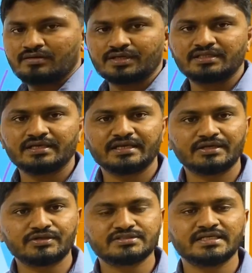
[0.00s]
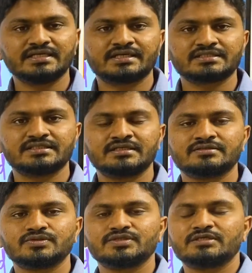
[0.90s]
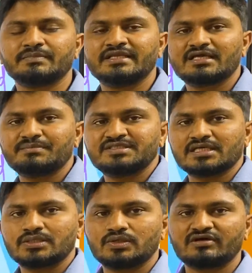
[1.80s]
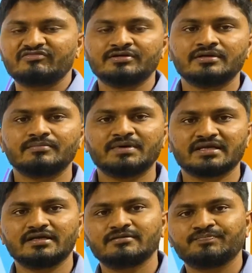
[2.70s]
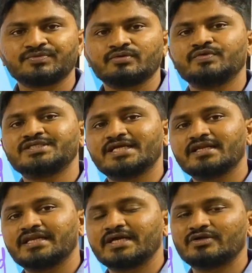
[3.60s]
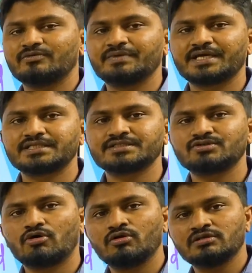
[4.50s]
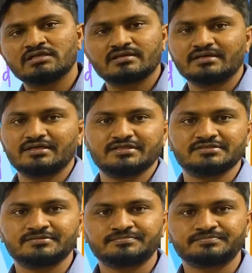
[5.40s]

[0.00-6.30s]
Okay, they increased the interest rate so that money can be sucked out of market, which had a negative implications all the other countries.